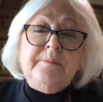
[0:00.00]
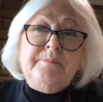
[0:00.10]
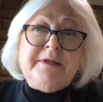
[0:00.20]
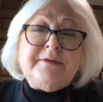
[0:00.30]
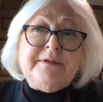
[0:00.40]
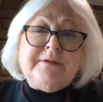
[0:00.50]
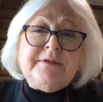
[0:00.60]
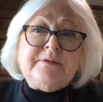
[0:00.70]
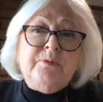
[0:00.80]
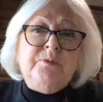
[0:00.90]

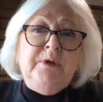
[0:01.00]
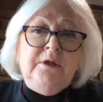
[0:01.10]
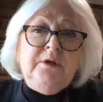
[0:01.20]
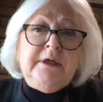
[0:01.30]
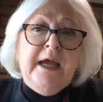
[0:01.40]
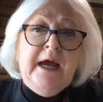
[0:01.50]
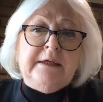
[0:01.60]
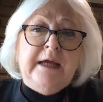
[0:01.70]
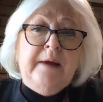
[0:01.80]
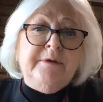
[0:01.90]
Businesses, when we look
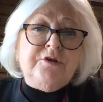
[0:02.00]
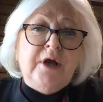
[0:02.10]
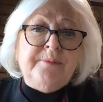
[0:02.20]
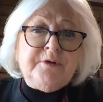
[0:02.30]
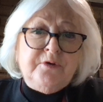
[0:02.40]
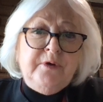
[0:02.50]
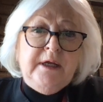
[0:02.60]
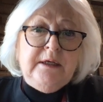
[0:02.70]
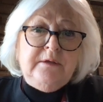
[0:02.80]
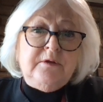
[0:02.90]
at how many jobs are
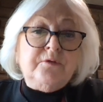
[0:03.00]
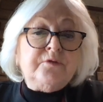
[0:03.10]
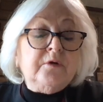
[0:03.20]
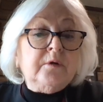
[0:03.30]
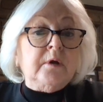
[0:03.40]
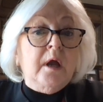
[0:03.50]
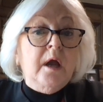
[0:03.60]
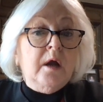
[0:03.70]
created, those are